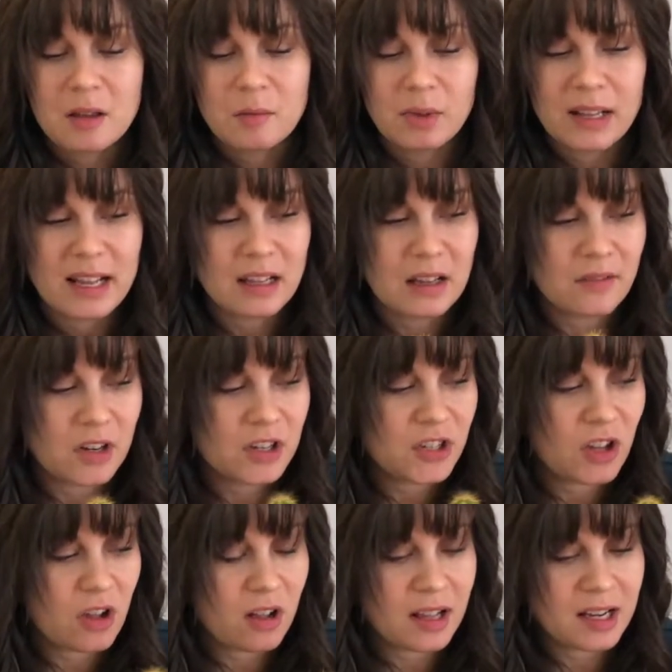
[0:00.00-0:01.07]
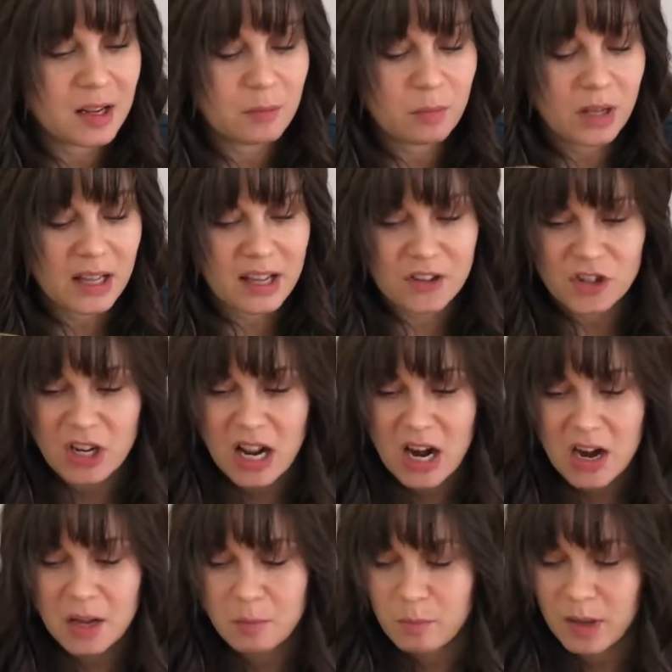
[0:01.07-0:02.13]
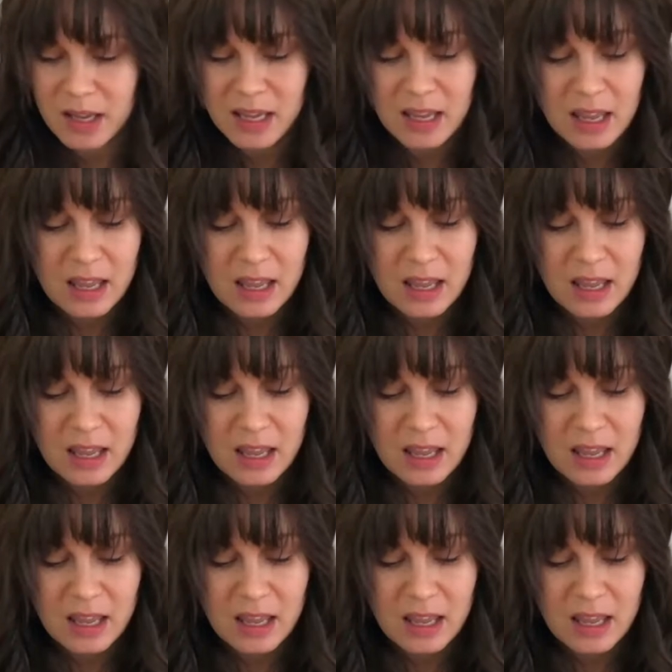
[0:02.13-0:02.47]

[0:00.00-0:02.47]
plant lover, to call any plant generic, but